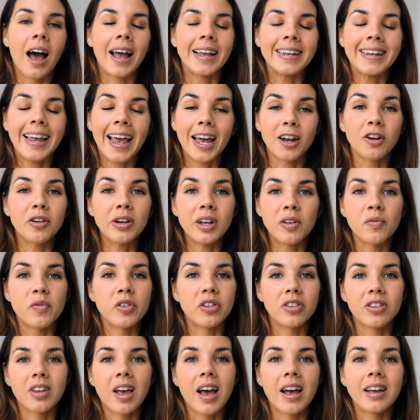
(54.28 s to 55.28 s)
I cannot
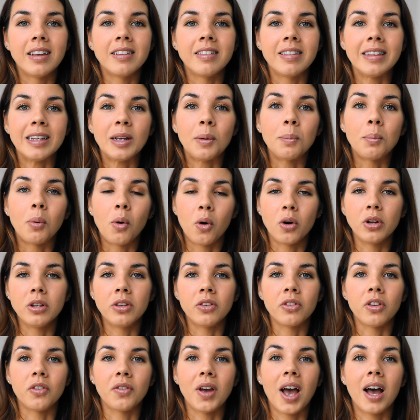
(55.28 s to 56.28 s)
emphasize the
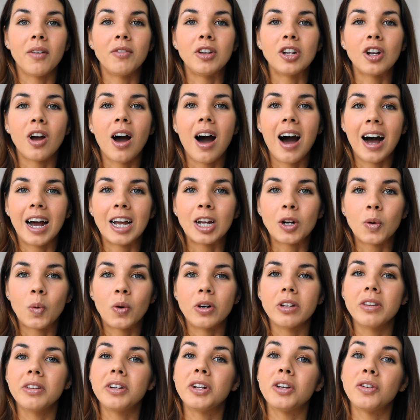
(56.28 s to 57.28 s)
importance of having high
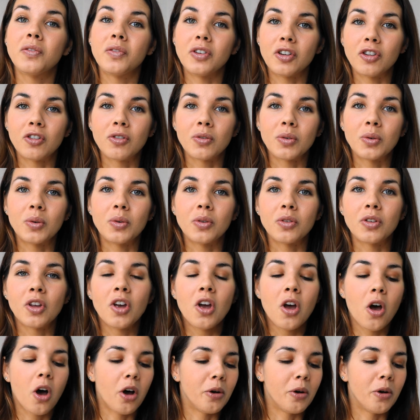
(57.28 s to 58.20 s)
quality visuals